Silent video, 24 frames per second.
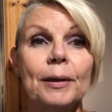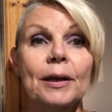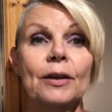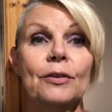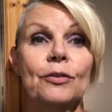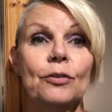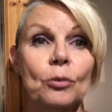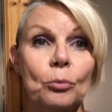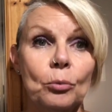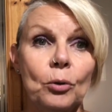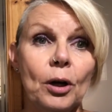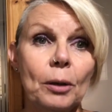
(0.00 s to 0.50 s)

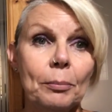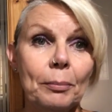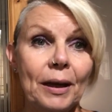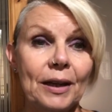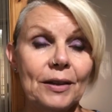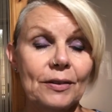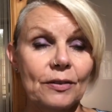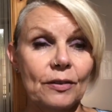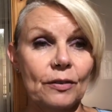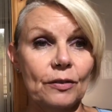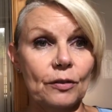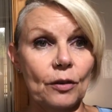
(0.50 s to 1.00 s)
because the work
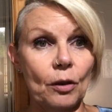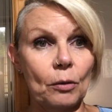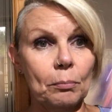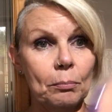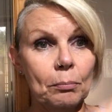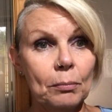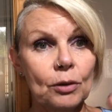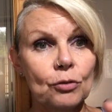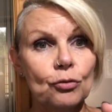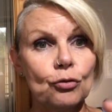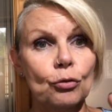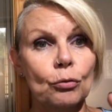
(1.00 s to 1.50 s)
makes us so
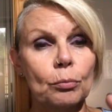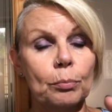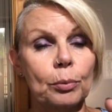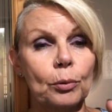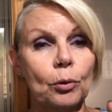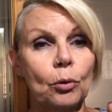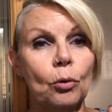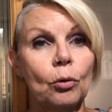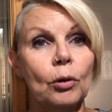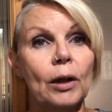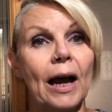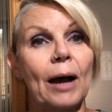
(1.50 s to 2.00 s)

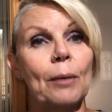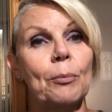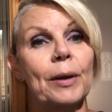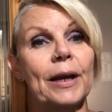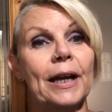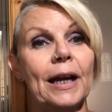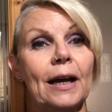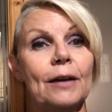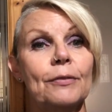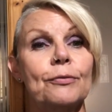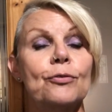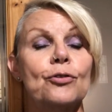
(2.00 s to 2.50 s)
miserable, and we
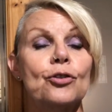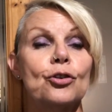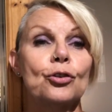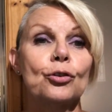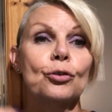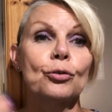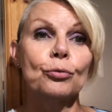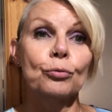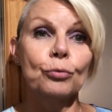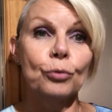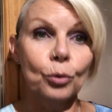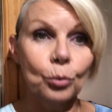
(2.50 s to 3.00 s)
have
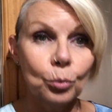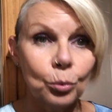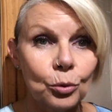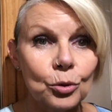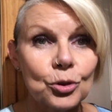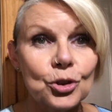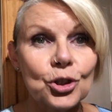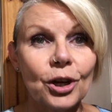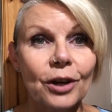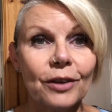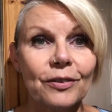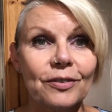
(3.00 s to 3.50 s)
to
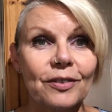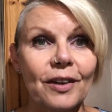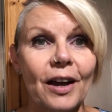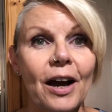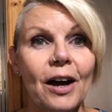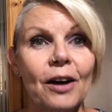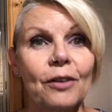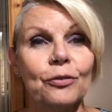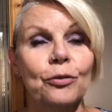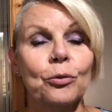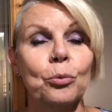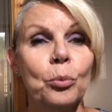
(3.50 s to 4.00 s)
reward
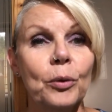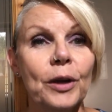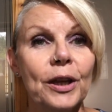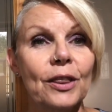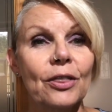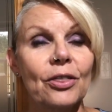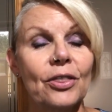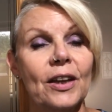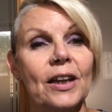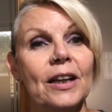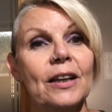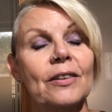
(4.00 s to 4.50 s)
ourselves
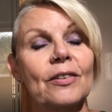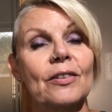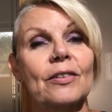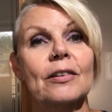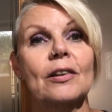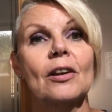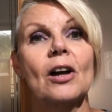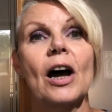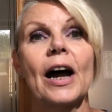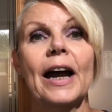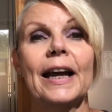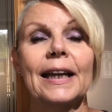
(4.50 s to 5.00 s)
with things
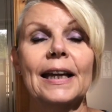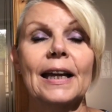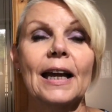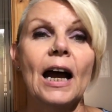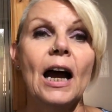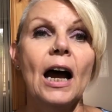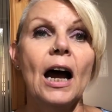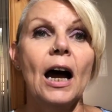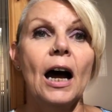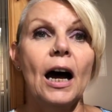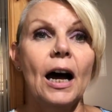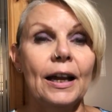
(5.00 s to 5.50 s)
like
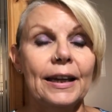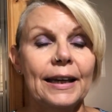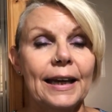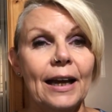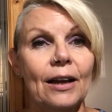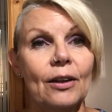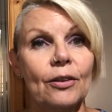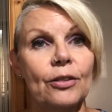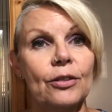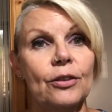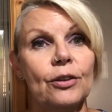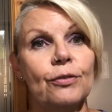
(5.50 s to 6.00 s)

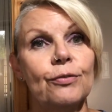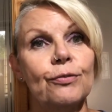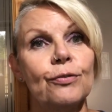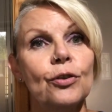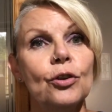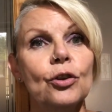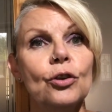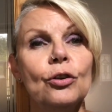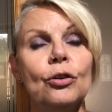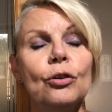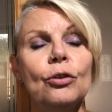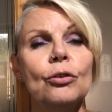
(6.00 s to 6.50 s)
unhealthy
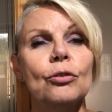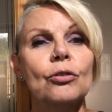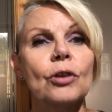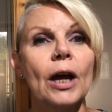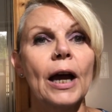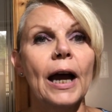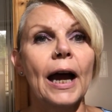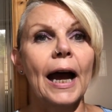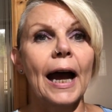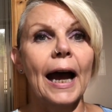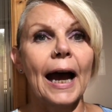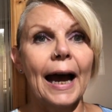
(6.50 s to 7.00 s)
food
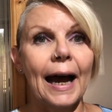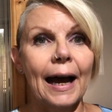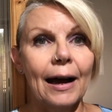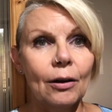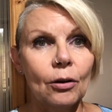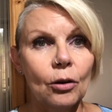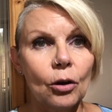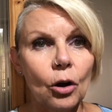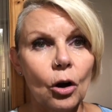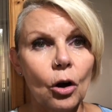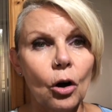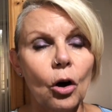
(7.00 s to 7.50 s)

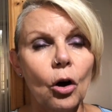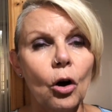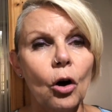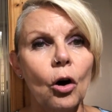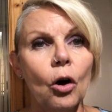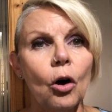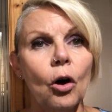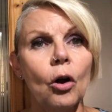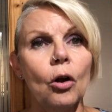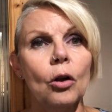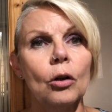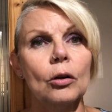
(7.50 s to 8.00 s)

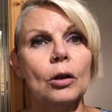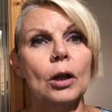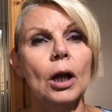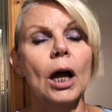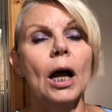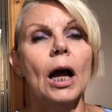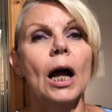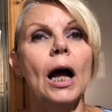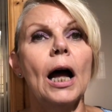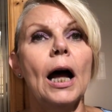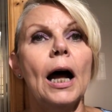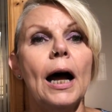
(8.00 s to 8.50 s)
alcohol,
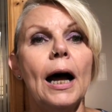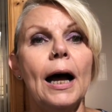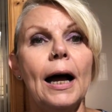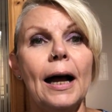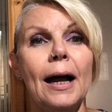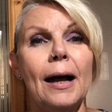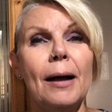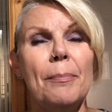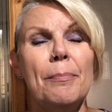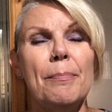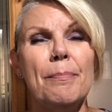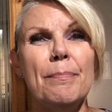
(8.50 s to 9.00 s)

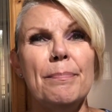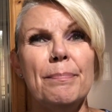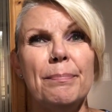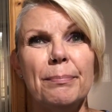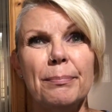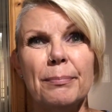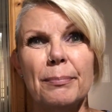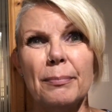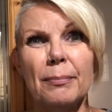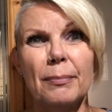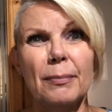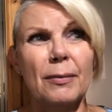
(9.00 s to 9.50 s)
um,
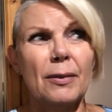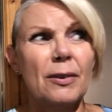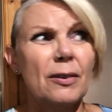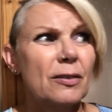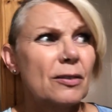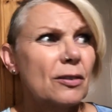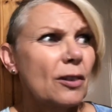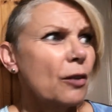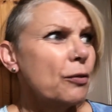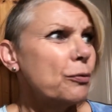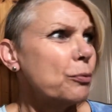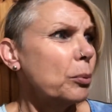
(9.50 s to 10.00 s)

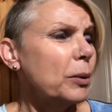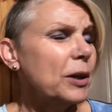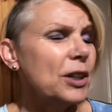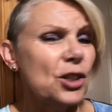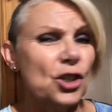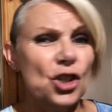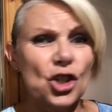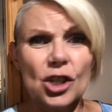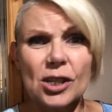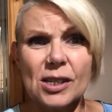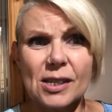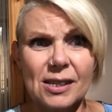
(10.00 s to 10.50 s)
stuff we
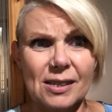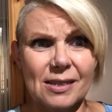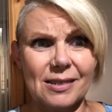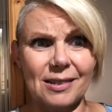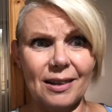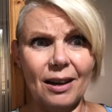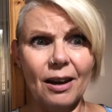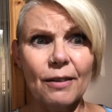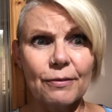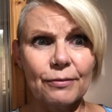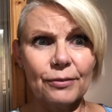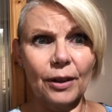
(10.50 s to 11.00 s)
just
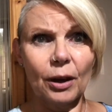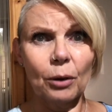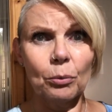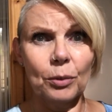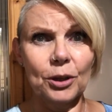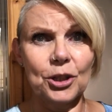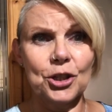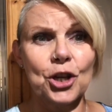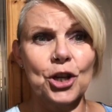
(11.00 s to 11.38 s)
stuff that we